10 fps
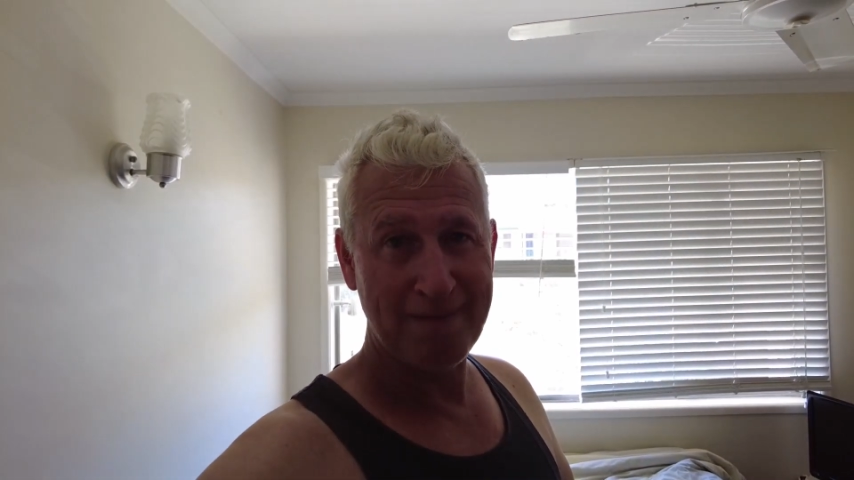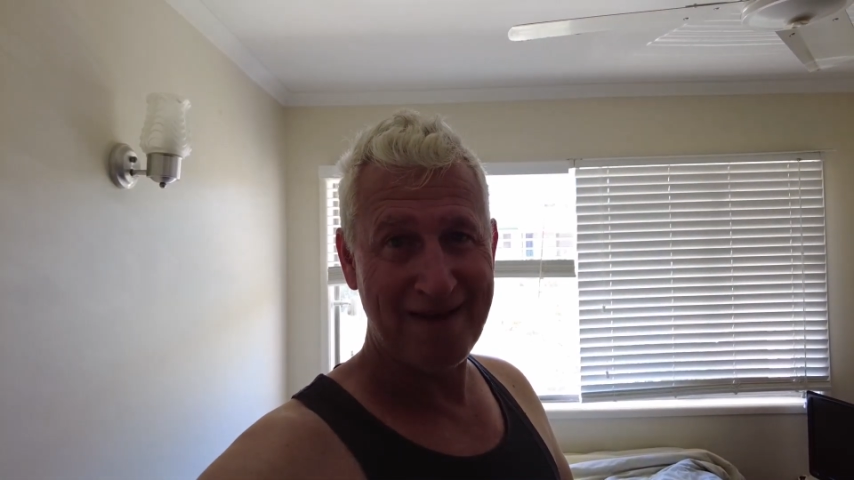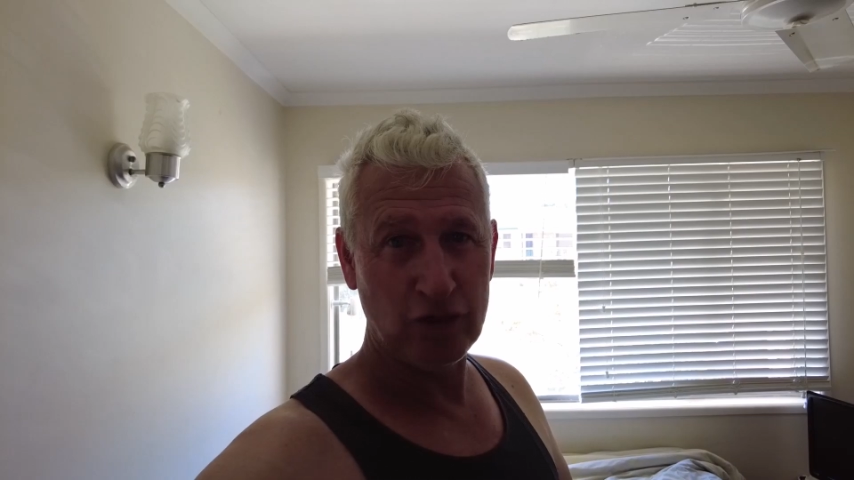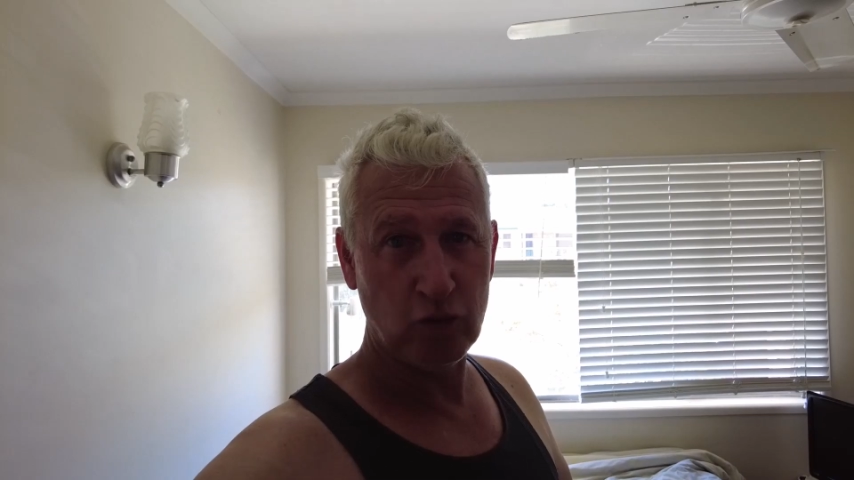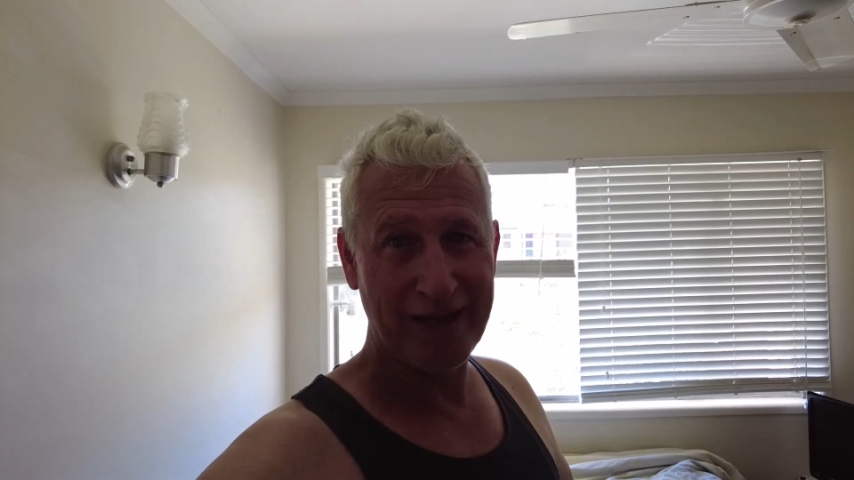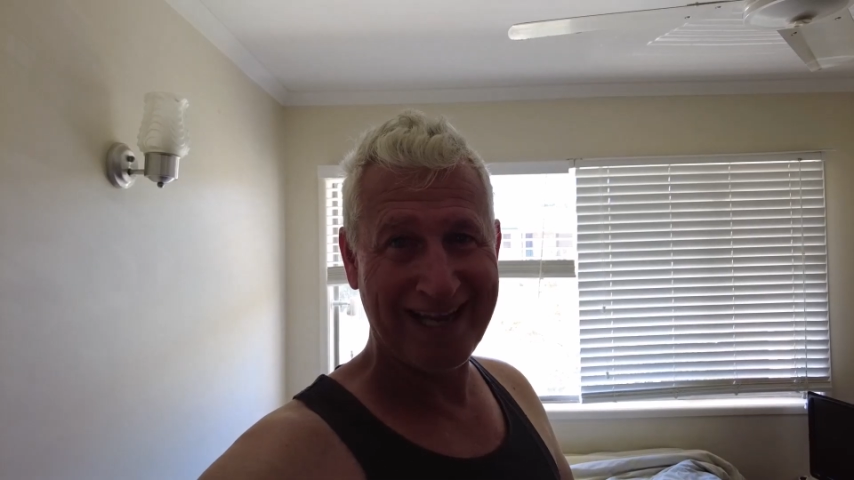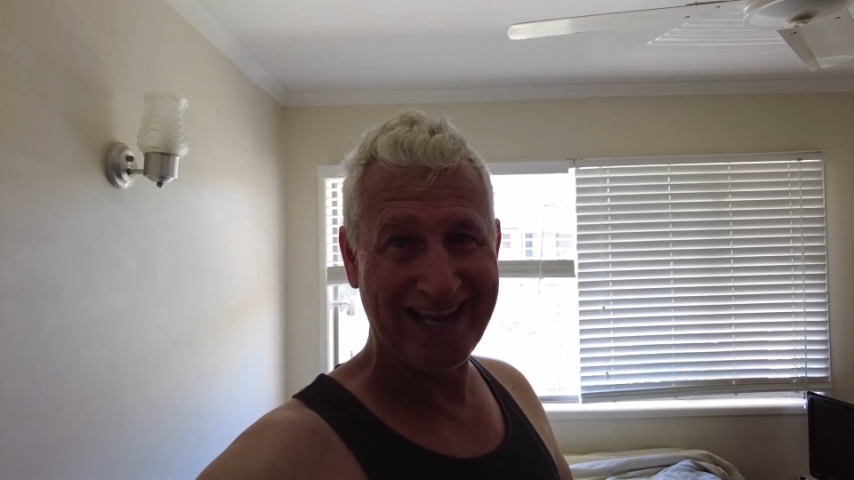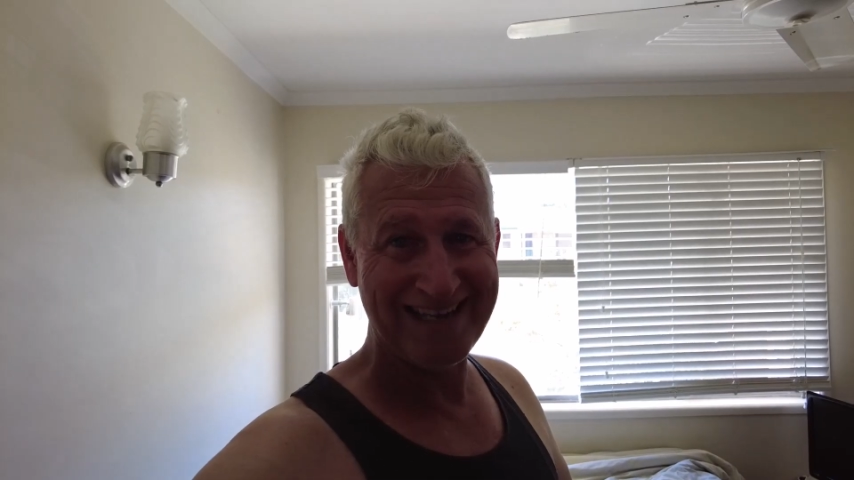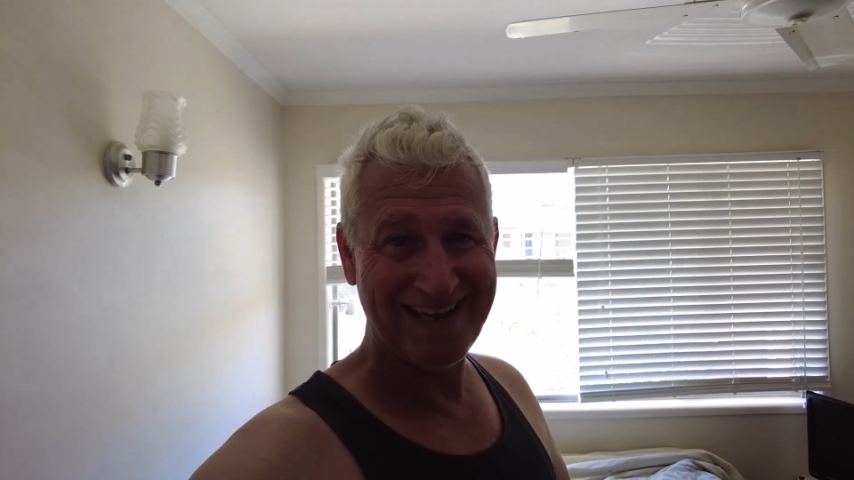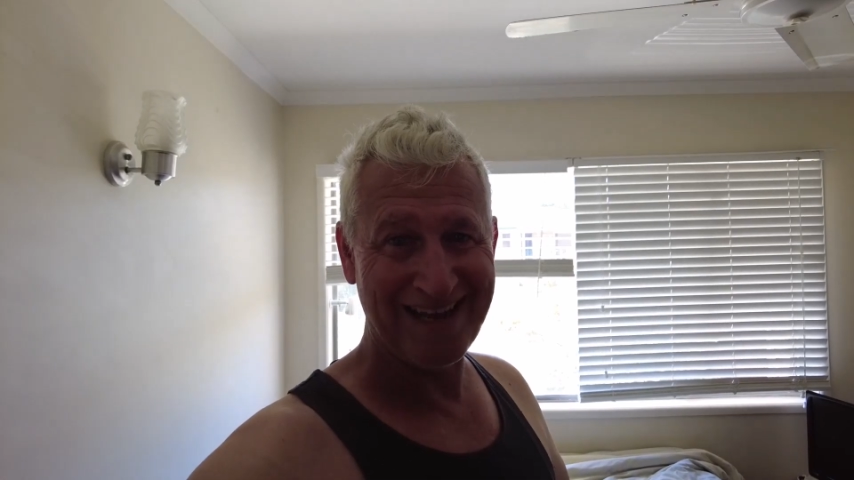Have a good
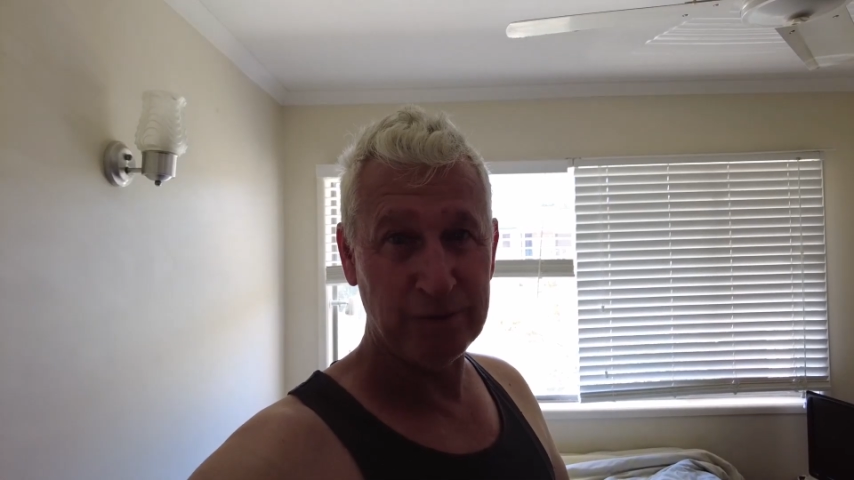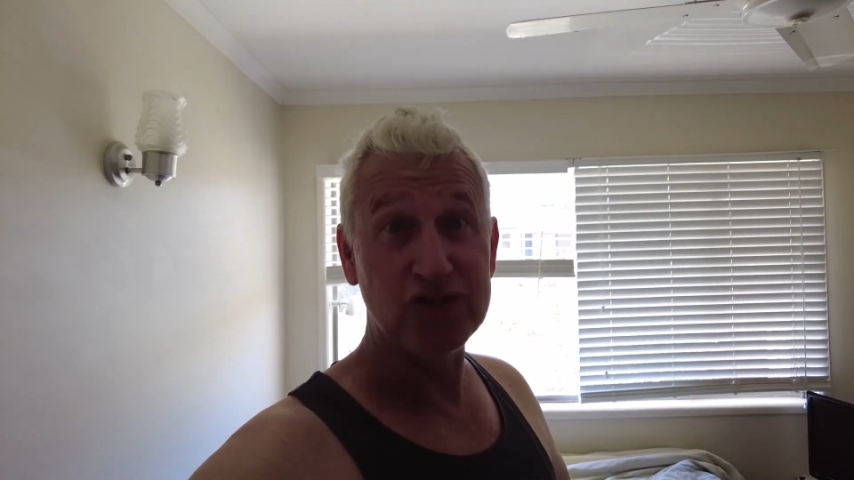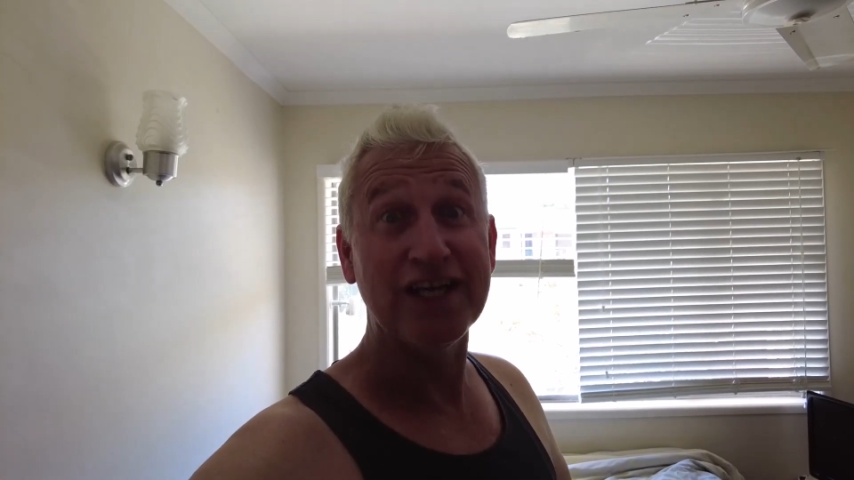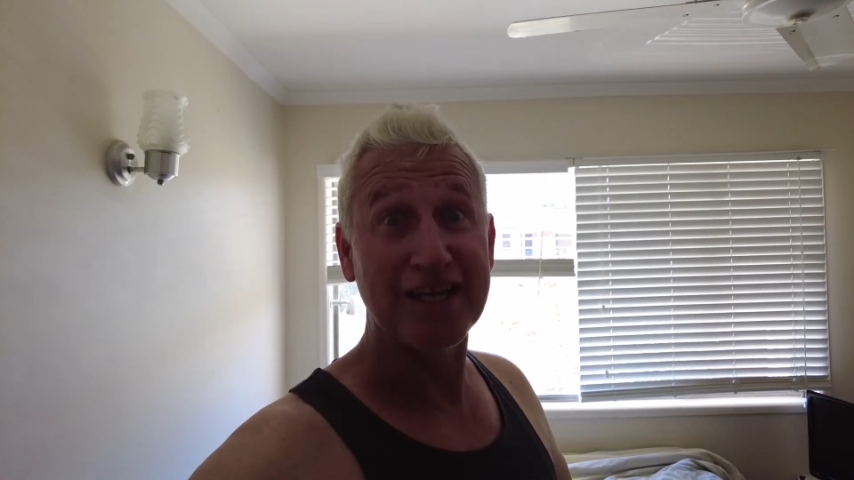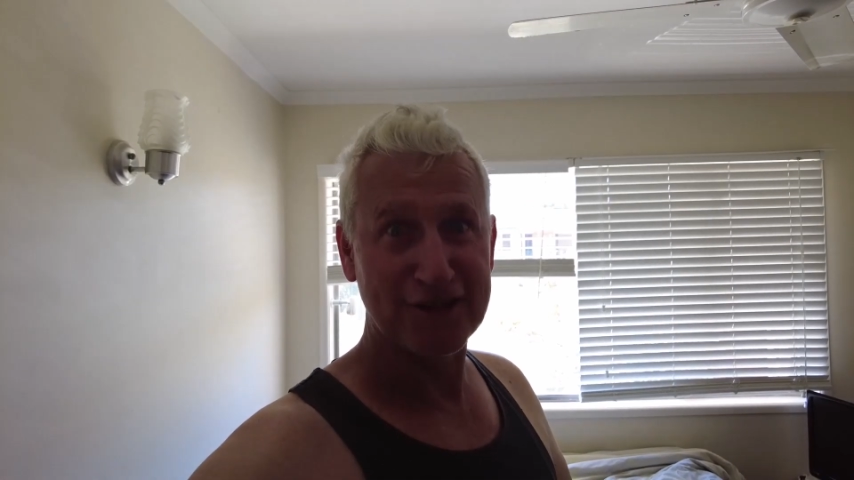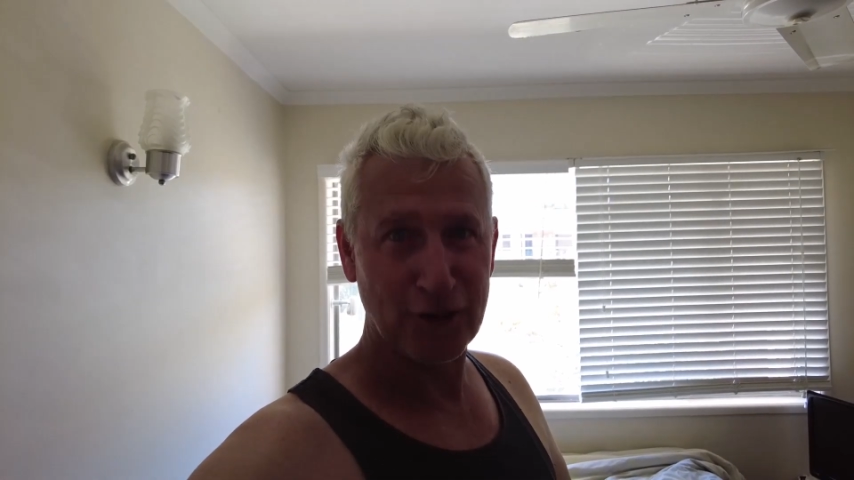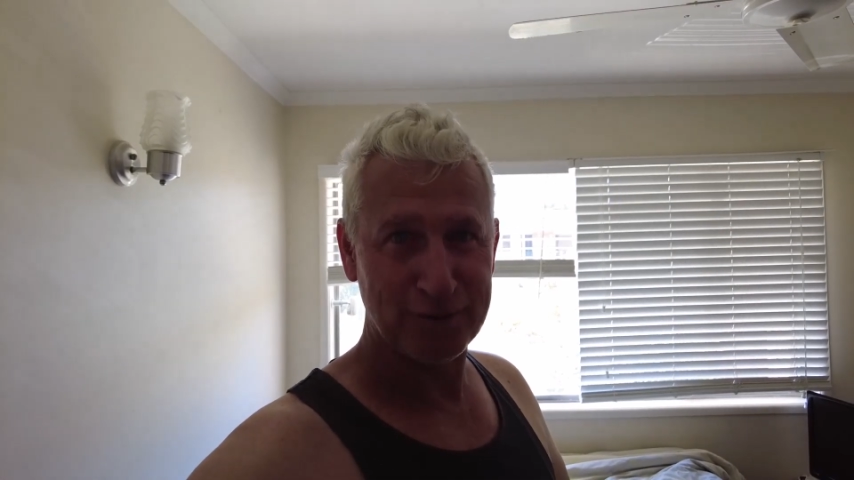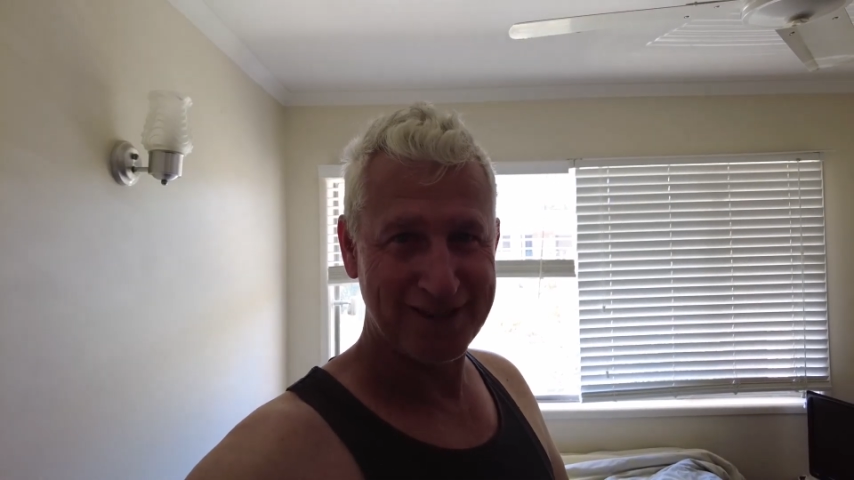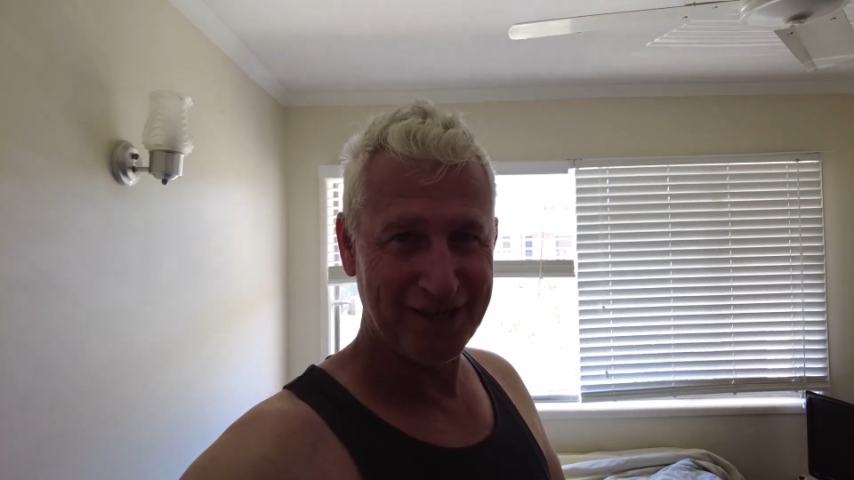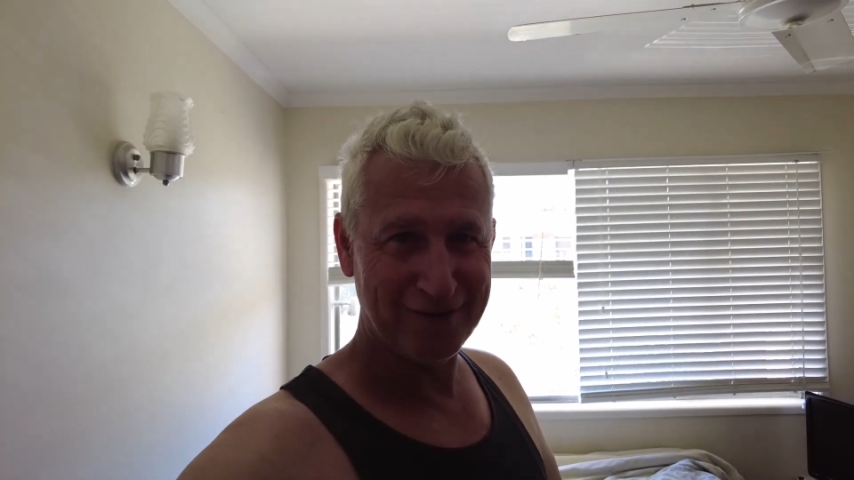weekend and we'll see you next time.
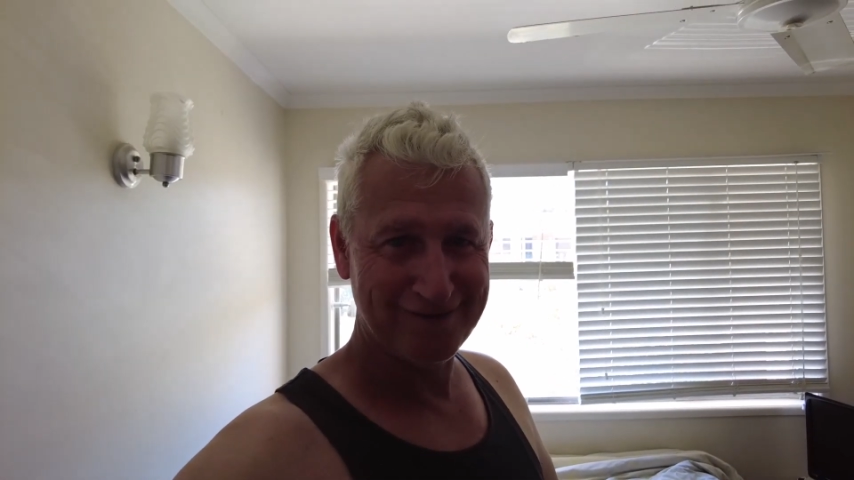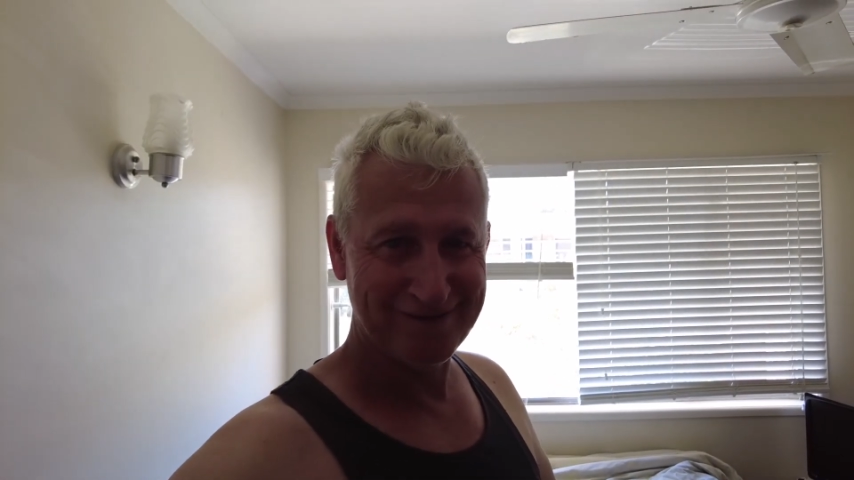Ciao.